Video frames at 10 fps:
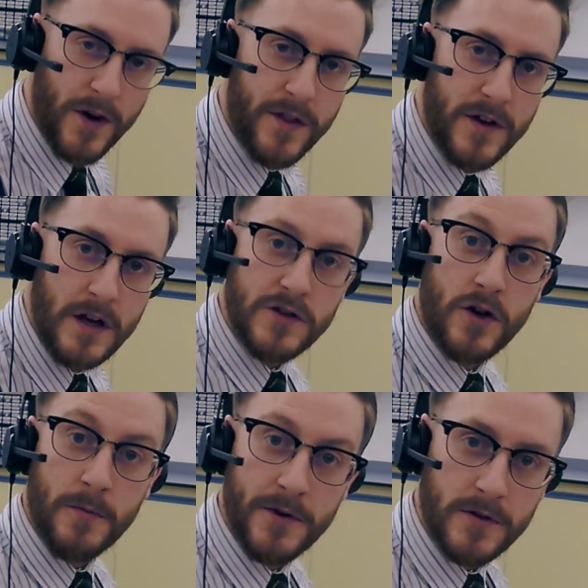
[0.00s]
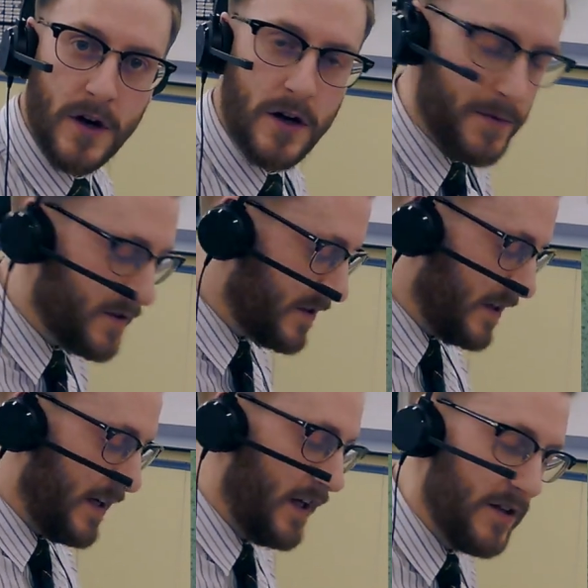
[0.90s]
of the terminal carbons,
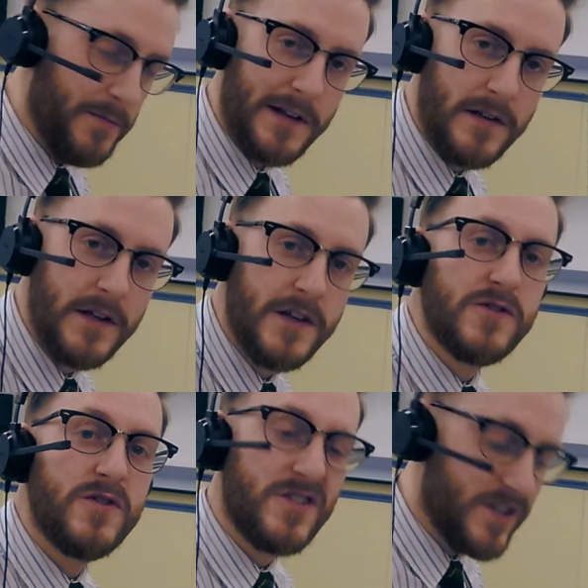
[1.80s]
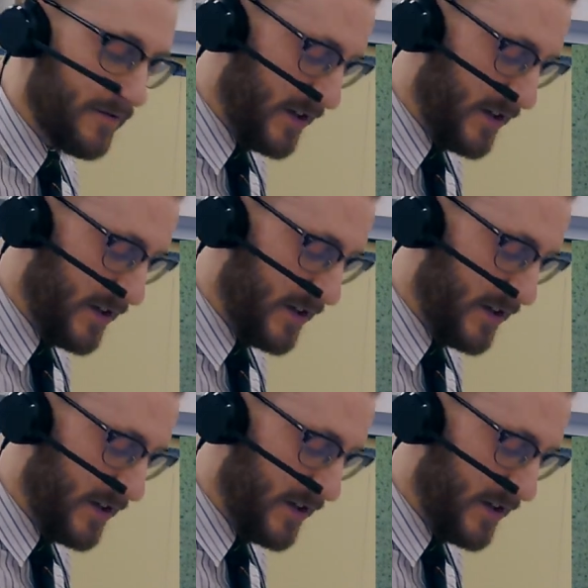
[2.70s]
in the middle, so this is definitely